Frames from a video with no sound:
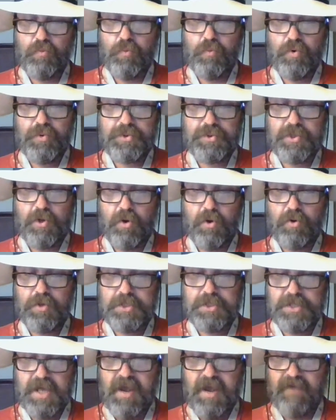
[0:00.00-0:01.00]
Wu's goal
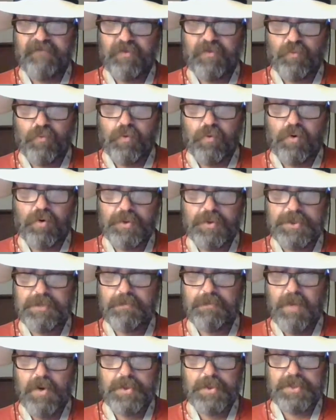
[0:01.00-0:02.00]
is to have the world's
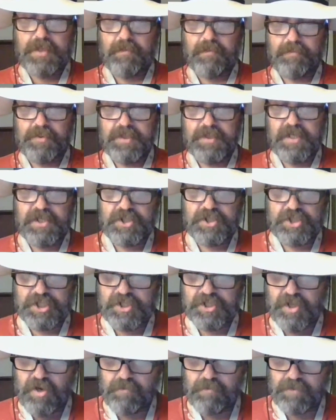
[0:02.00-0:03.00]
most complete
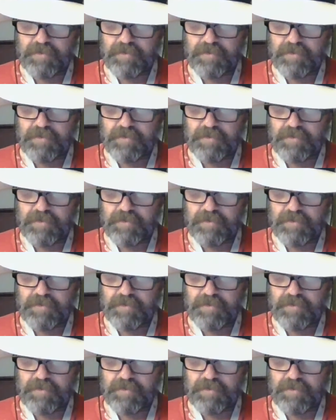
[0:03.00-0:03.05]
genome